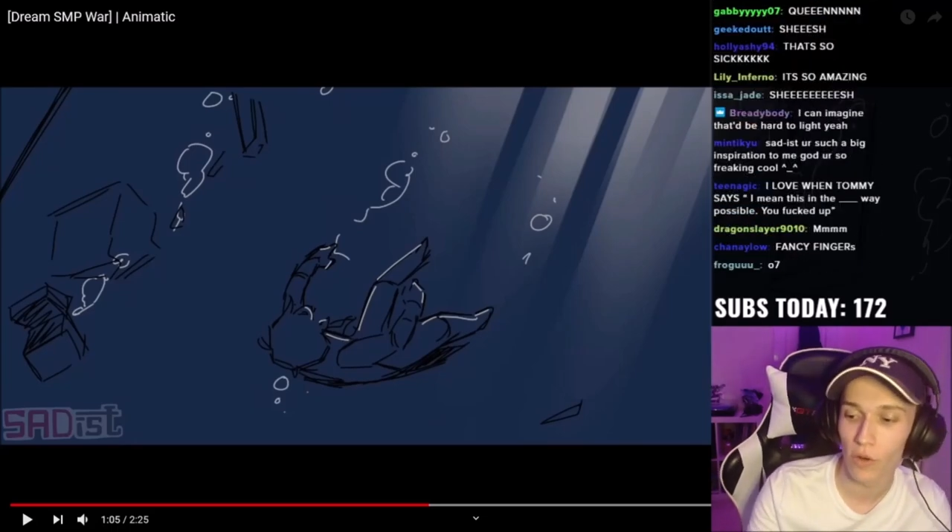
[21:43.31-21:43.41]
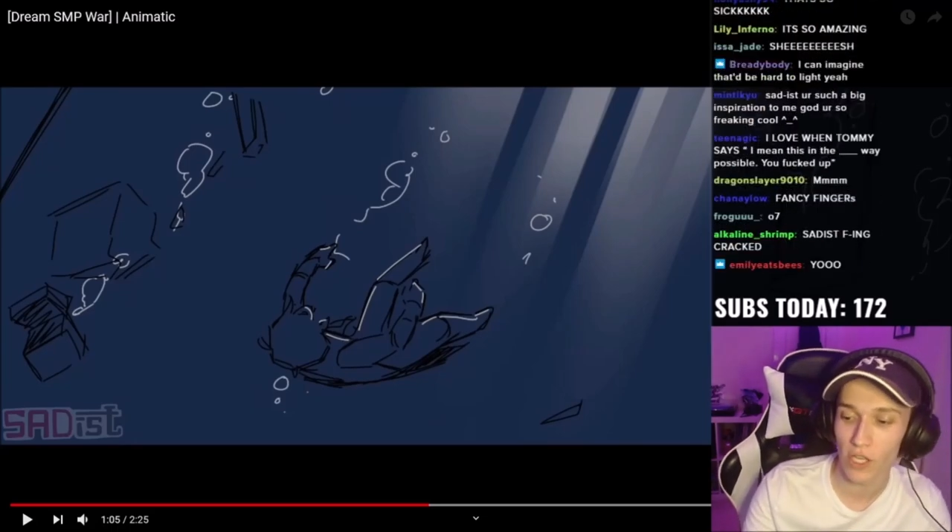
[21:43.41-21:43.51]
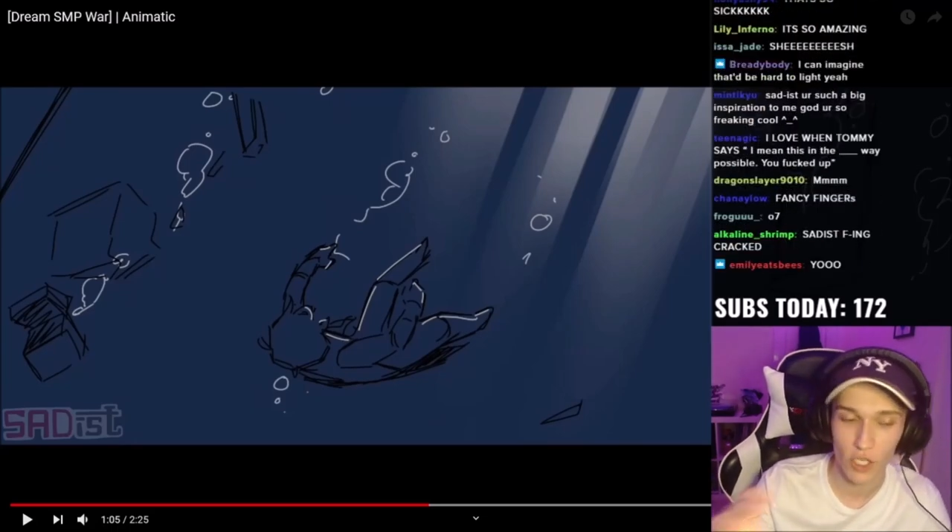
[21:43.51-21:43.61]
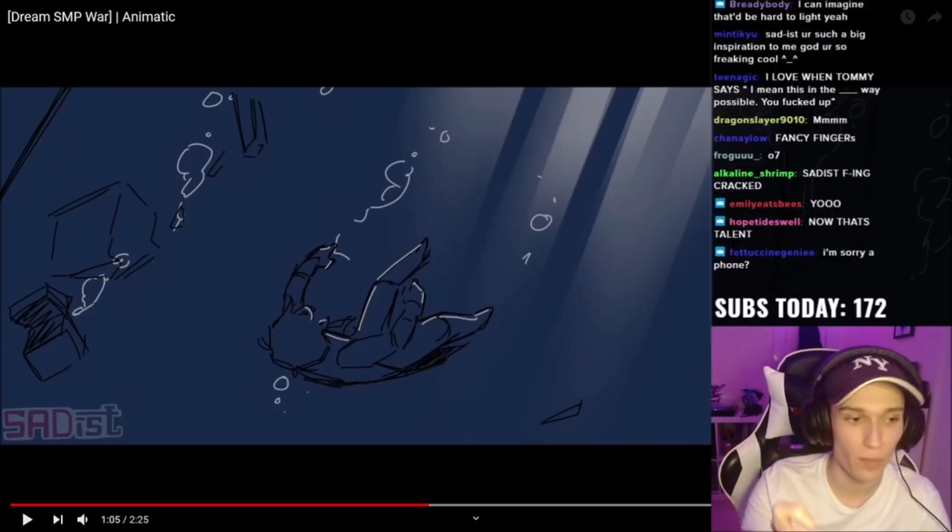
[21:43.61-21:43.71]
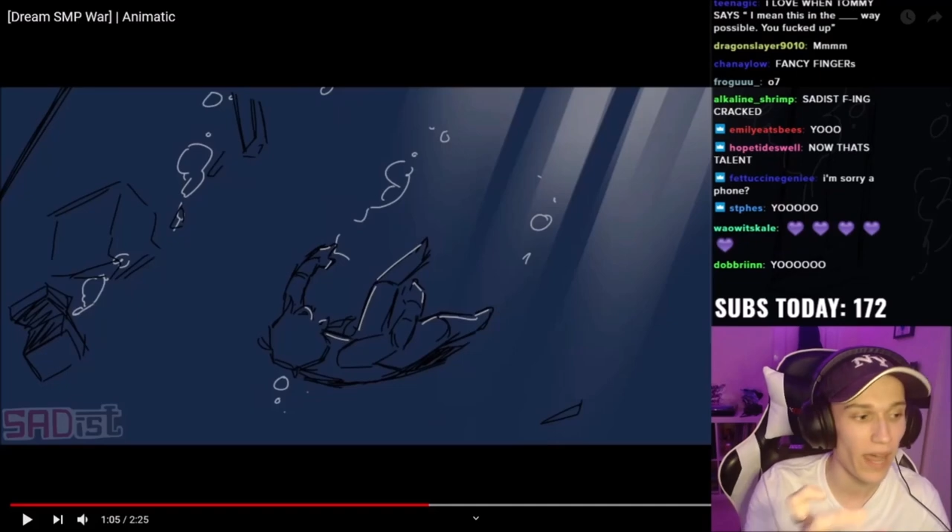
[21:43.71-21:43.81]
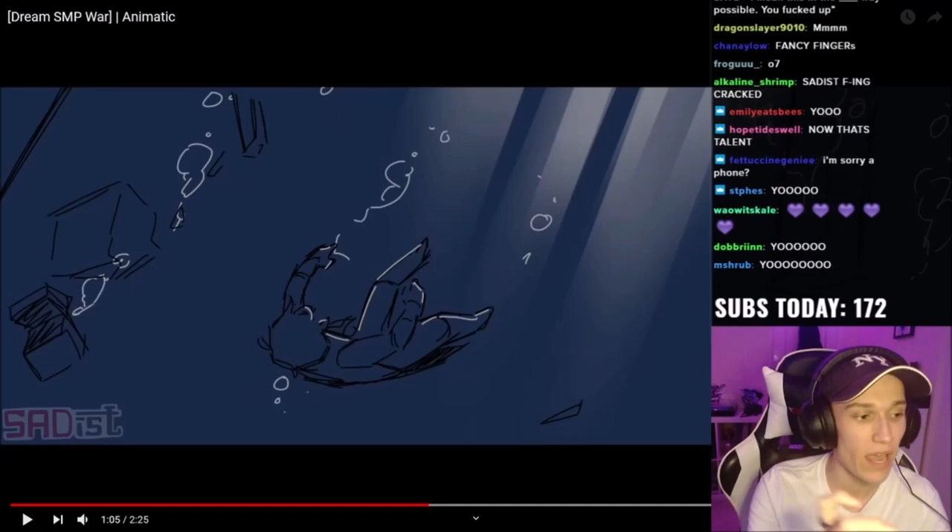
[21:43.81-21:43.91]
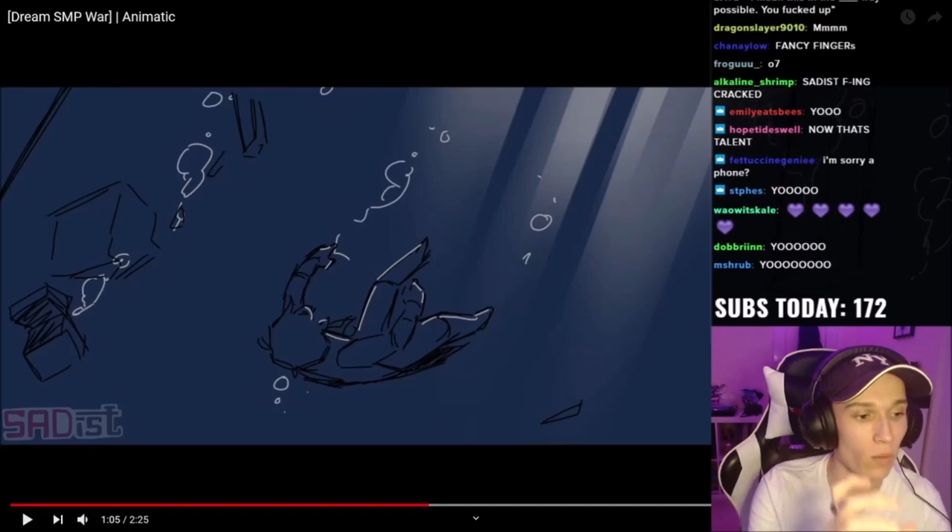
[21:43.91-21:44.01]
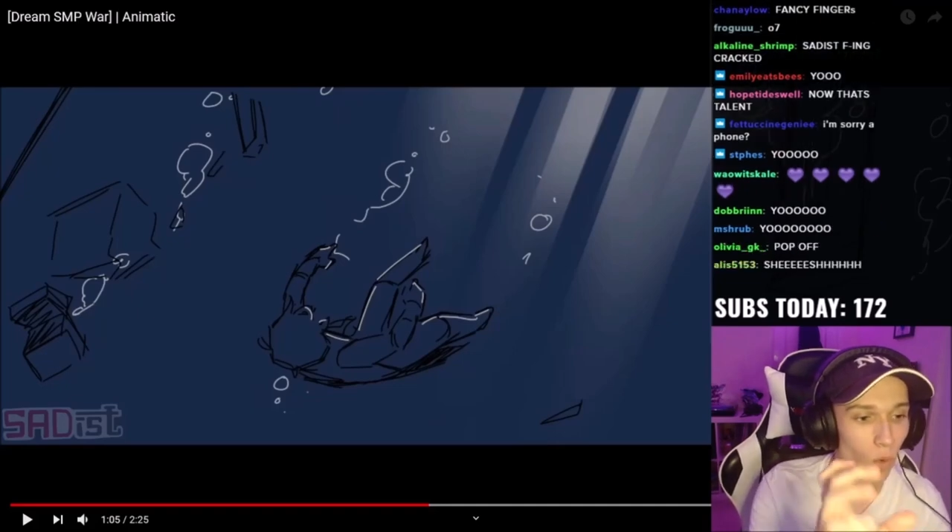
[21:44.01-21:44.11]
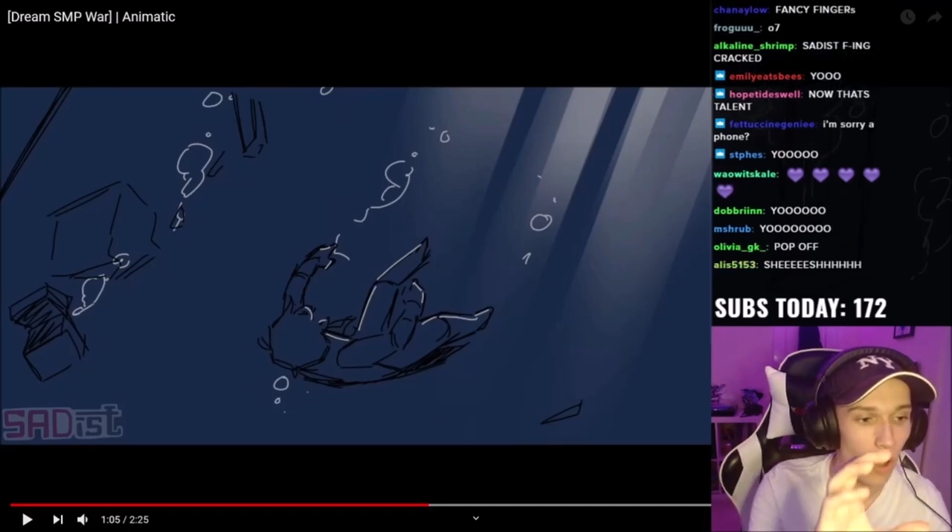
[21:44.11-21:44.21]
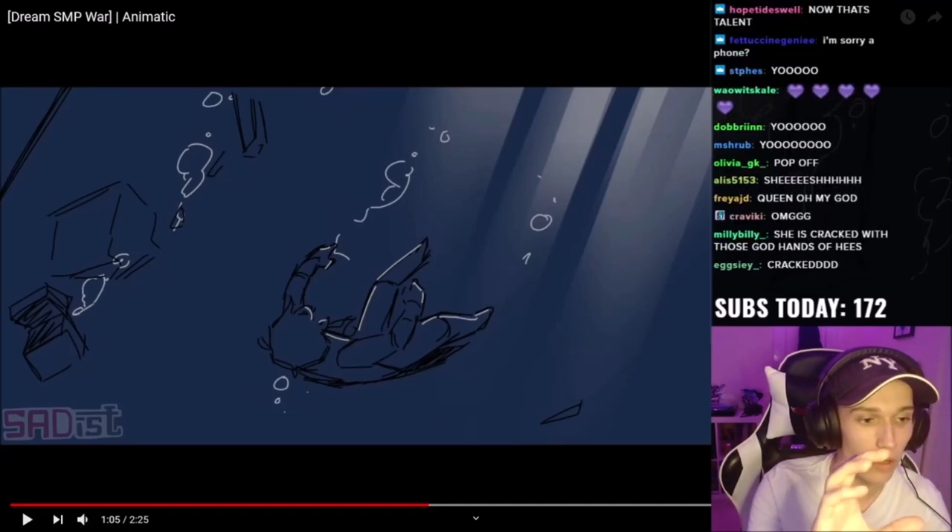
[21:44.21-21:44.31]
explain
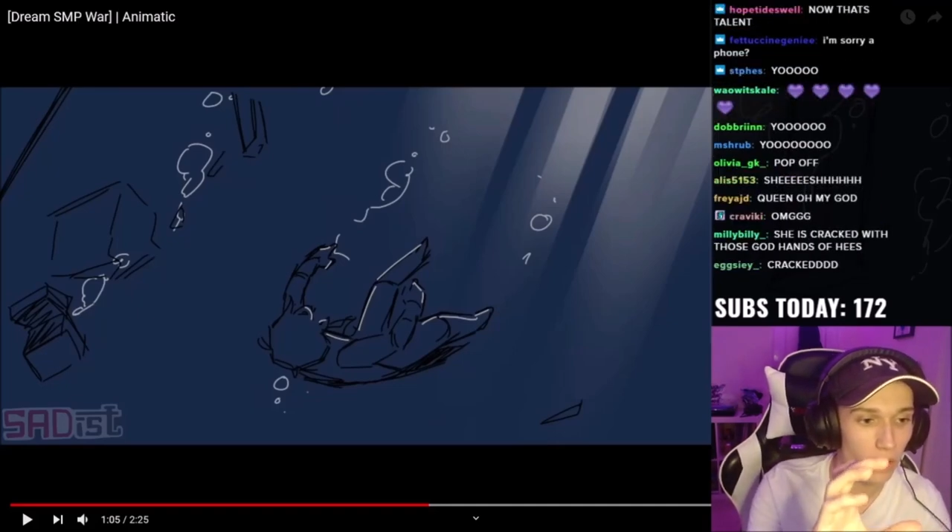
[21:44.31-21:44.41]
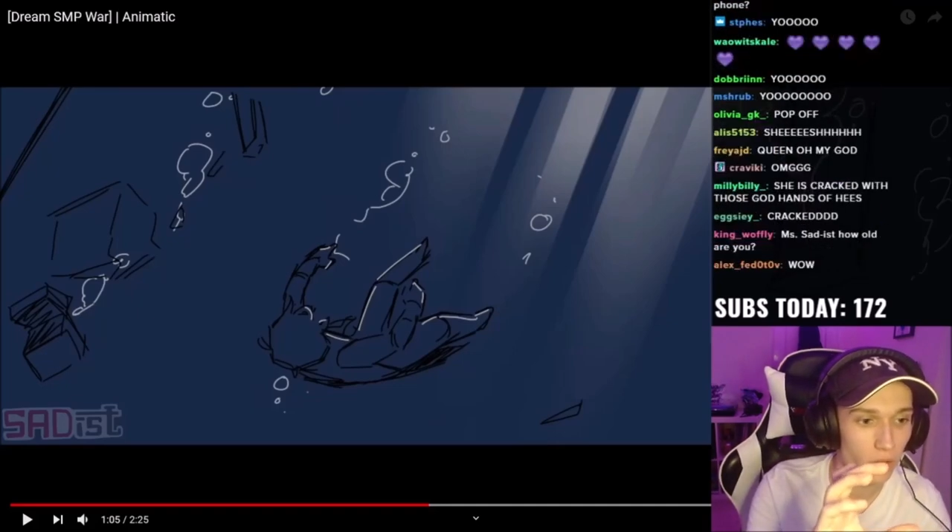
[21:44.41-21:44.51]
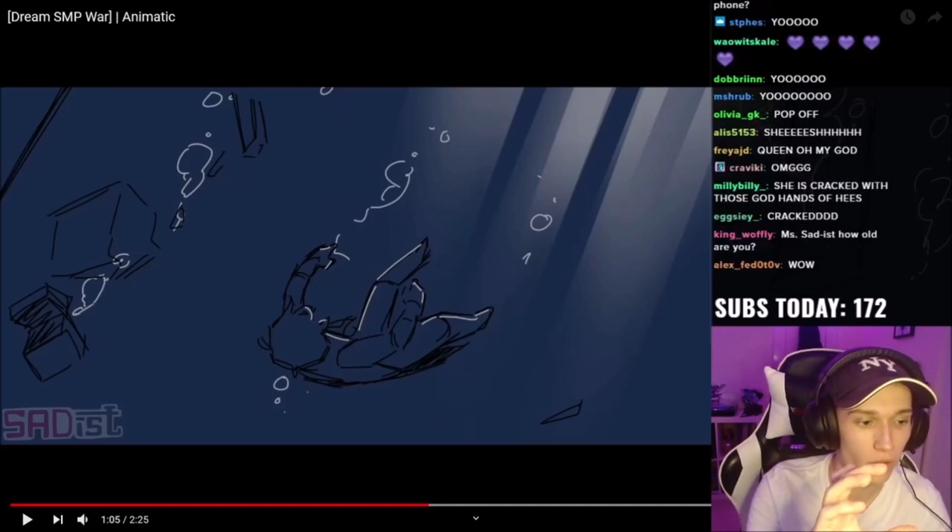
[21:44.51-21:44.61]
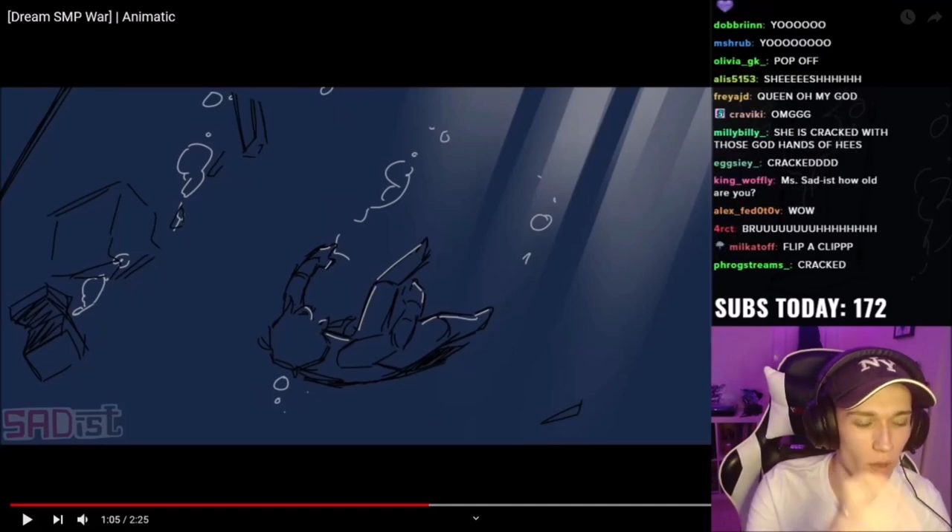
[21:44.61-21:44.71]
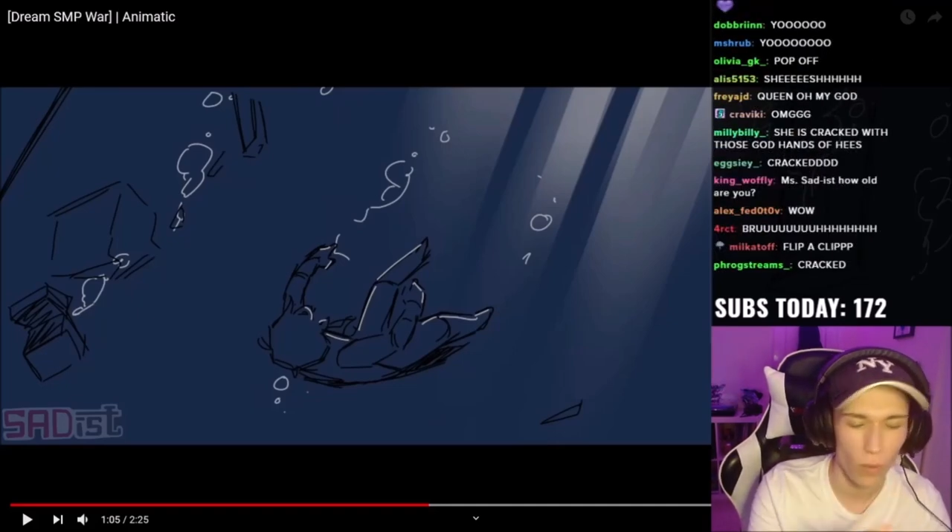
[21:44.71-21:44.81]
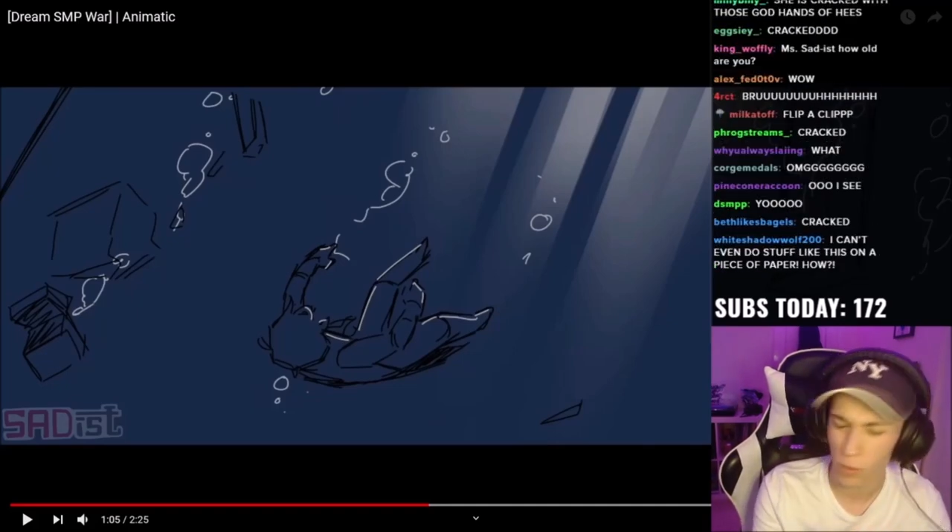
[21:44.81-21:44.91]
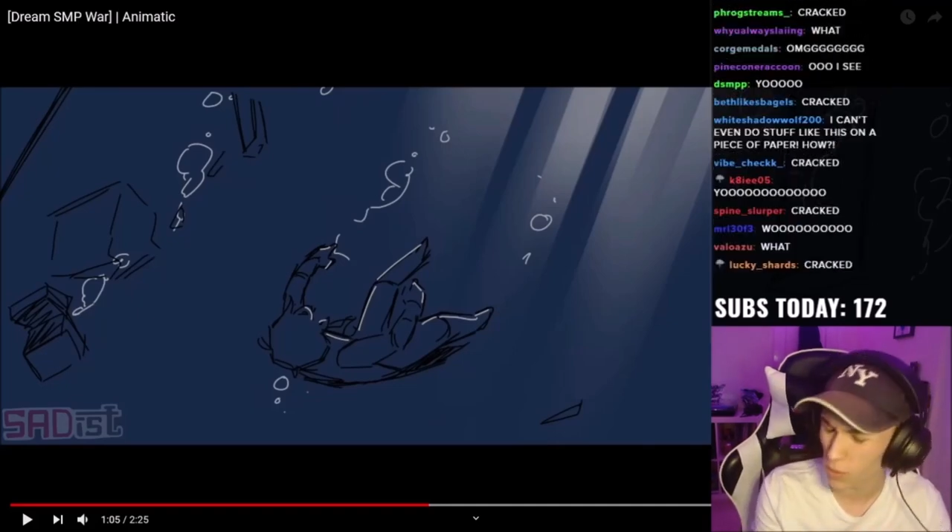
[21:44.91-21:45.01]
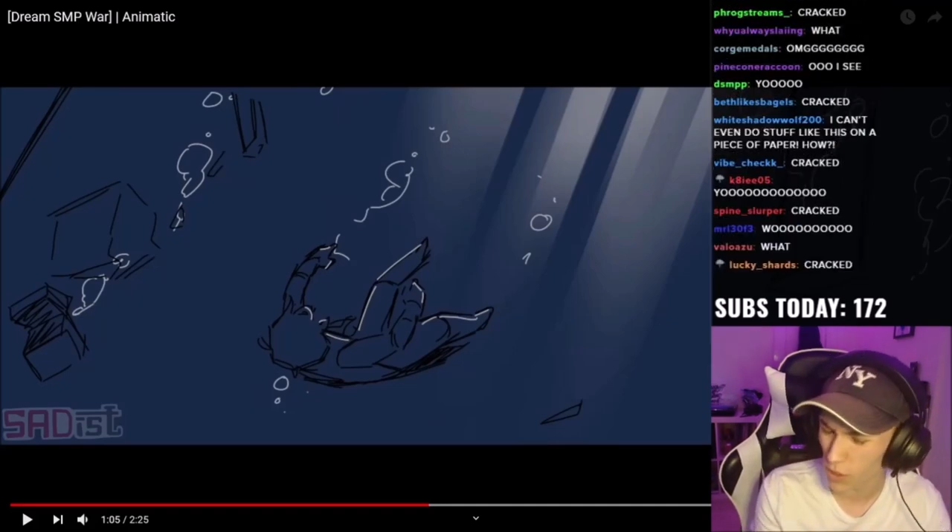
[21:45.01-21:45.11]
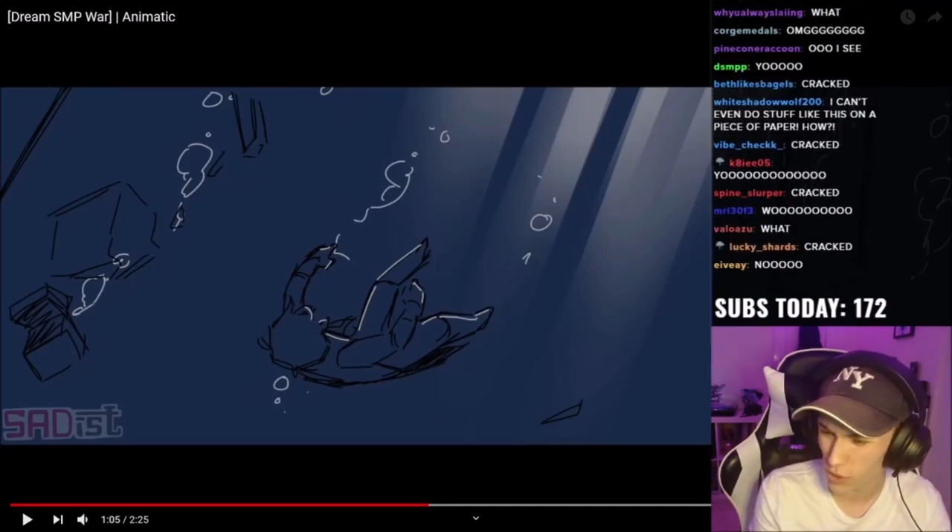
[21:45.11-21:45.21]
what was the word?